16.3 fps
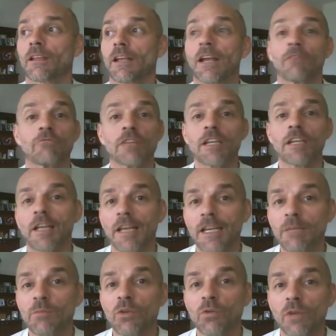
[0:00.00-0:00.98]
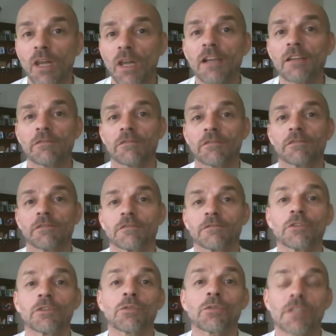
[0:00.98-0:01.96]
and reclaim your life for
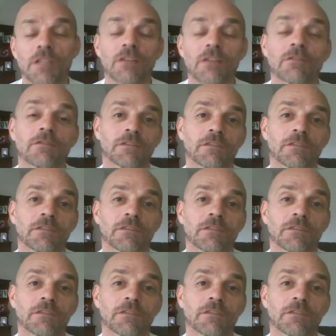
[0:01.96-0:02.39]
yourself.